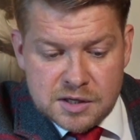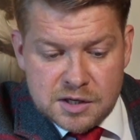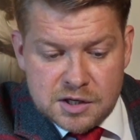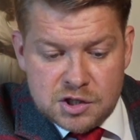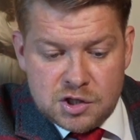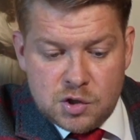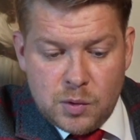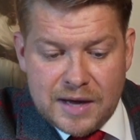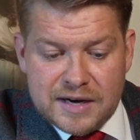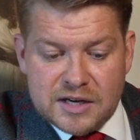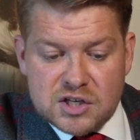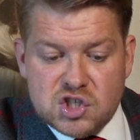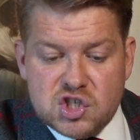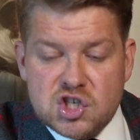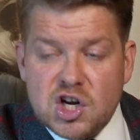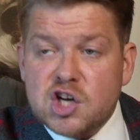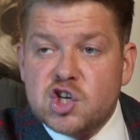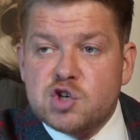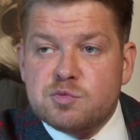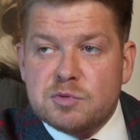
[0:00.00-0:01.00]
You had a
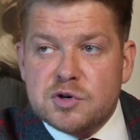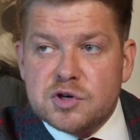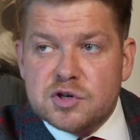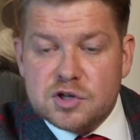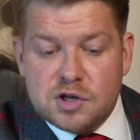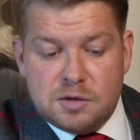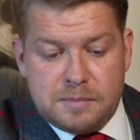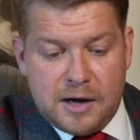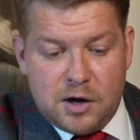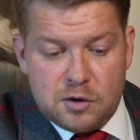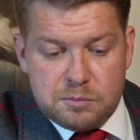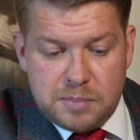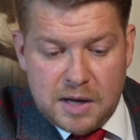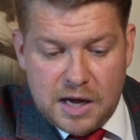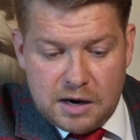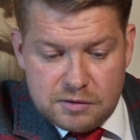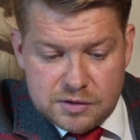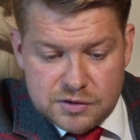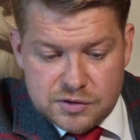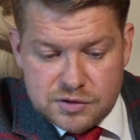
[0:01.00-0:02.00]
judgment about
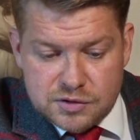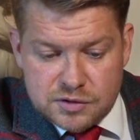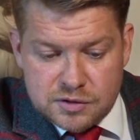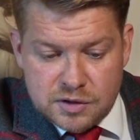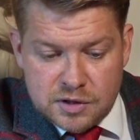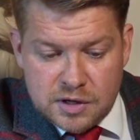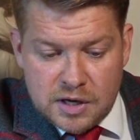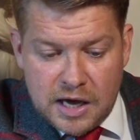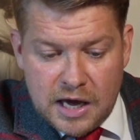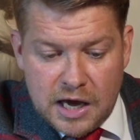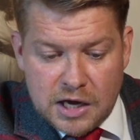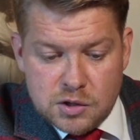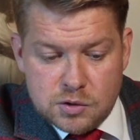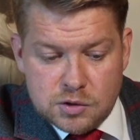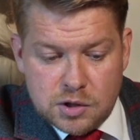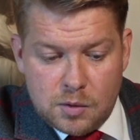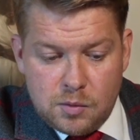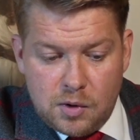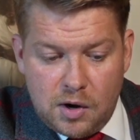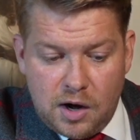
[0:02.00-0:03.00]
Paris, and you
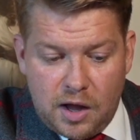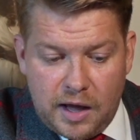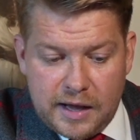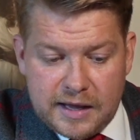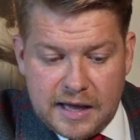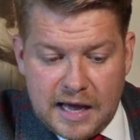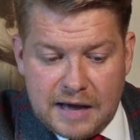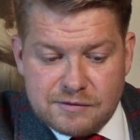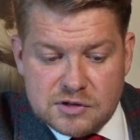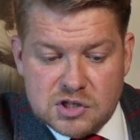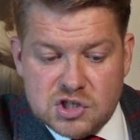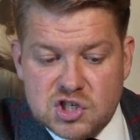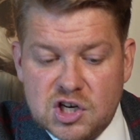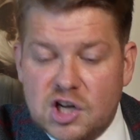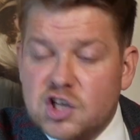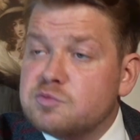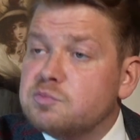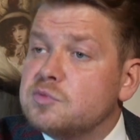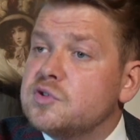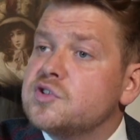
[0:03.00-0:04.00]
don't like having
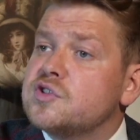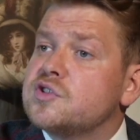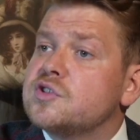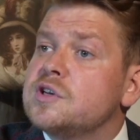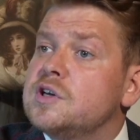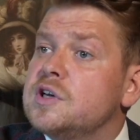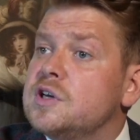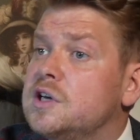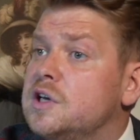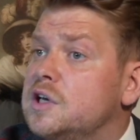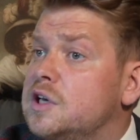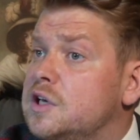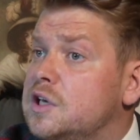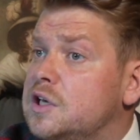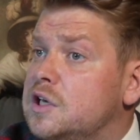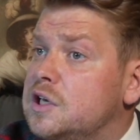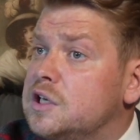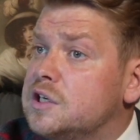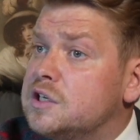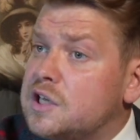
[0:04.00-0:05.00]
judgments.
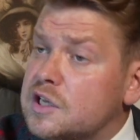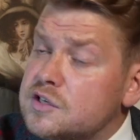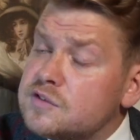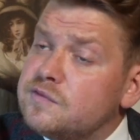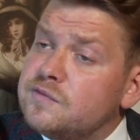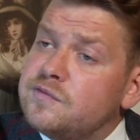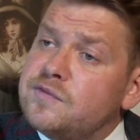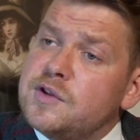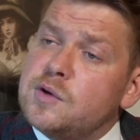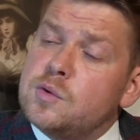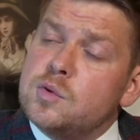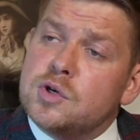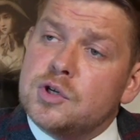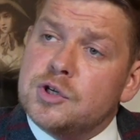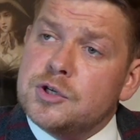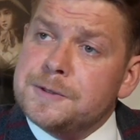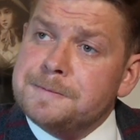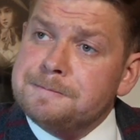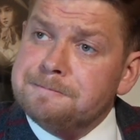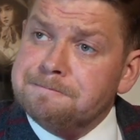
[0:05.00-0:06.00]
It doesn't feel good.